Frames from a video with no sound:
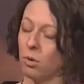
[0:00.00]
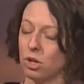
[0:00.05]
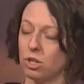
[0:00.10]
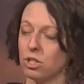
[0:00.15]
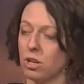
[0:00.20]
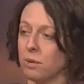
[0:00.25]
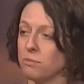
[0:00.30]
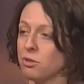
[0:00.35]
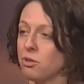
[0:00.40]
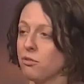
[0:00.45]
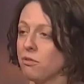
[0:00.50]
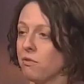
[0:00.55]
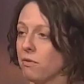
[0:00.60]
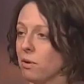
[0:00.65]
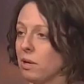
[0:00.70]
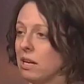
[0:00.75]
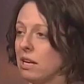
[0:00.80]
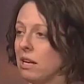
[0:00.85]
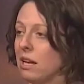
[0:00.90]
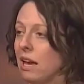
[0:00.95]
Workshops are
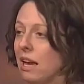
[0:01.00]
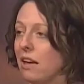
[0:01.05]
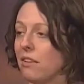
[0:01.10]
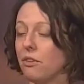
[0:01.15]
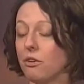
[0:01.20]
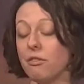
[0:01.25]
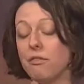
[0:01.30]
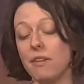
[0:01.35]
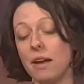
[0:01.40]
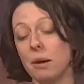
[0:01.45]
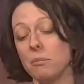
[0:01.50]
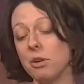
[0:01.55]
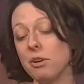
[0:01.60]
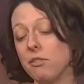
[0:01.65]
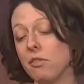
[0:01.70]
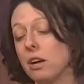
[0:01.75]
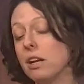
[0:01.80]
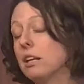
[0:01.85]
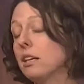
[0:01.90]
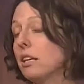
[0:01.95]
free, and they're family
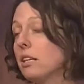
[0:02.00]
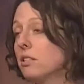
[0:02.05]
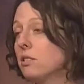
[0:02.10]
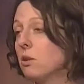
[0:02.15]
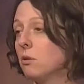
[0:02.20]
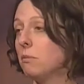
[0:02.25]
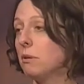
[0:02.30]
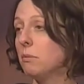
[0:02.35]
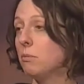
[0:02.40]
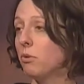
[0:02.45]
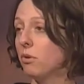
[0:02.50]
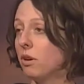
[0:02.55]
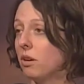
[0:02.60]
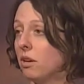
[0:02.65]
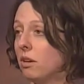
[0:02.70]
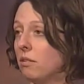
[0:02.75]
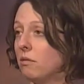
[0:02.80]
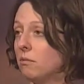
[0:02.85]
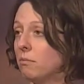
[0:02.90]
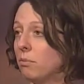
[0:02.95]
friendly, so people
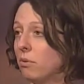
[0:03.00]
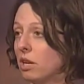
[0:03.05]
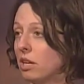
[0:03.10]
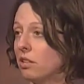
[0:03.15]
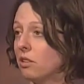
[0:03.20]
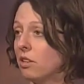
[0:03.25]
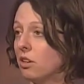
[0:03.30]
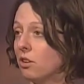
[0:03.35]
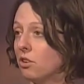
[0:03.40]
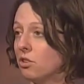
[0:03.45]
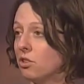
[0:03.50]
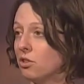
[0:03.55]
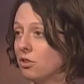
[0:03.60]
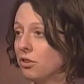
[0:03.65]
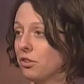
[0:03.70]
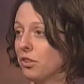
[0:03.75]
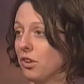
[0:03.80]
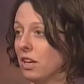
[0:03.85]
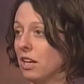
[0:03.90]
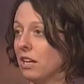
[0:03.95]
can bring their
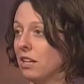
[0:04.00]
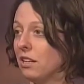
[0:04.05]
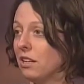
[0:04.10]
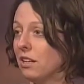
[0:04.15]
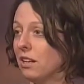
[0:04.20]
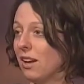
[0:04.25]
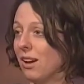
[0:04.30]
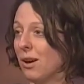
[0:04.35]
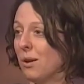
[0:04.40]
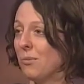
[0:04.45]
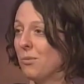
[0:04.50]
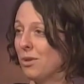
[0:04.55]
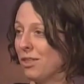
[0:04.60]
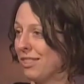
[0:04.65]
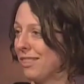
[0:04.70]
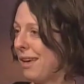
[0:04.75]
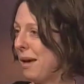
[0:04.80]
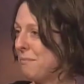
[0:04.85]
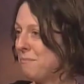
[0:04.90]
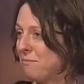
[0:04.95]
children
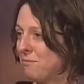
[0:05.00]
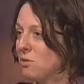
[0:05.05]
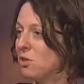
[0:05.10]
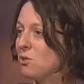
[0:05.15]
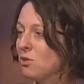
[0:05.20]
with them.